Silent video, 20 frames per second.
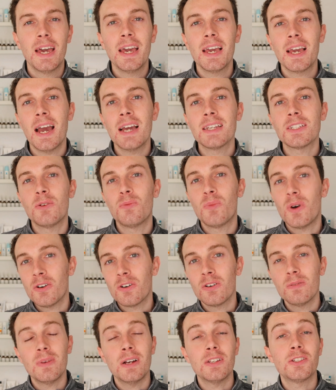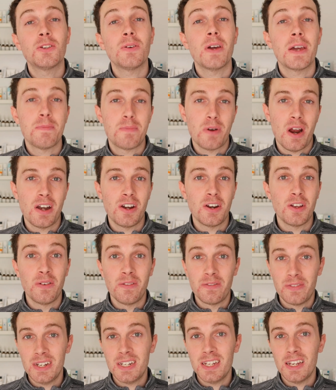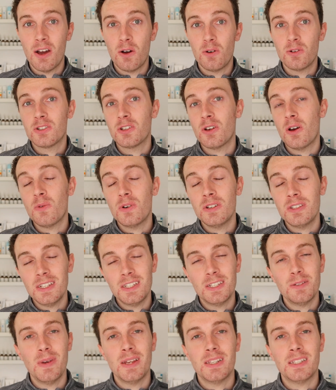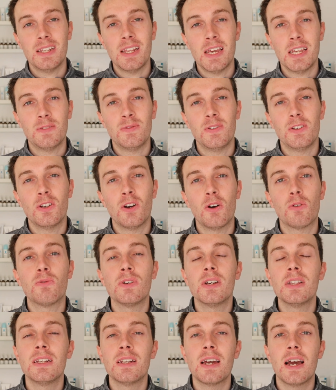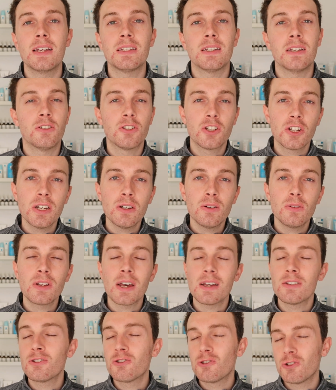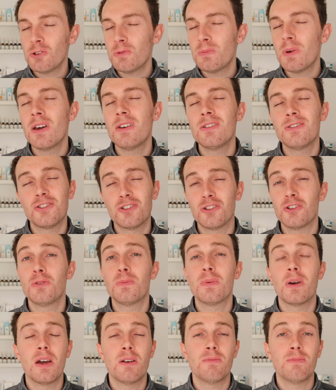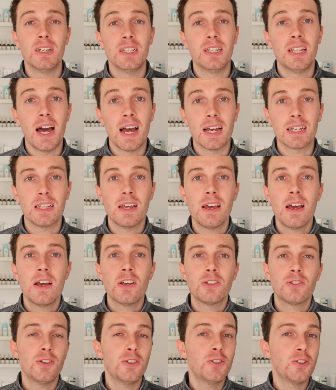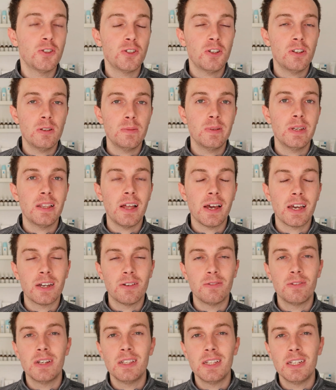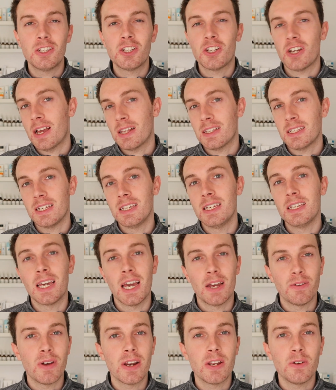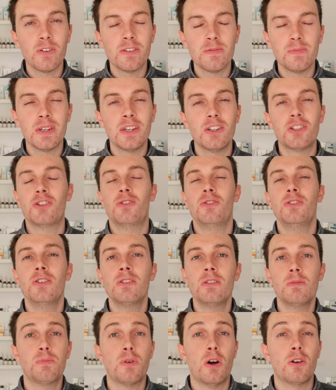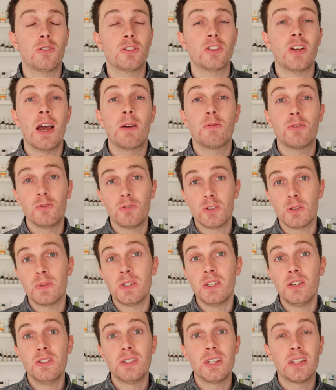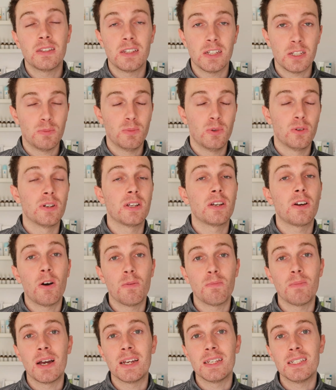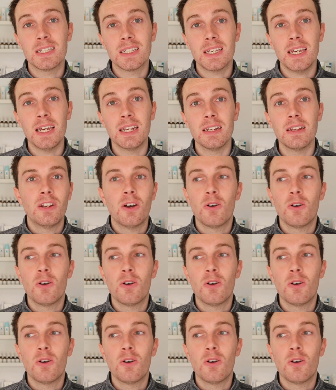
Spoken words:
Hey guys, and welcome back to a brand new video. So I wanted to make today's video really nice and chilled and super relaxed. So it's just going to be like a really chatty get ready with me, showing you the products I'm going to be using this morning on my skin.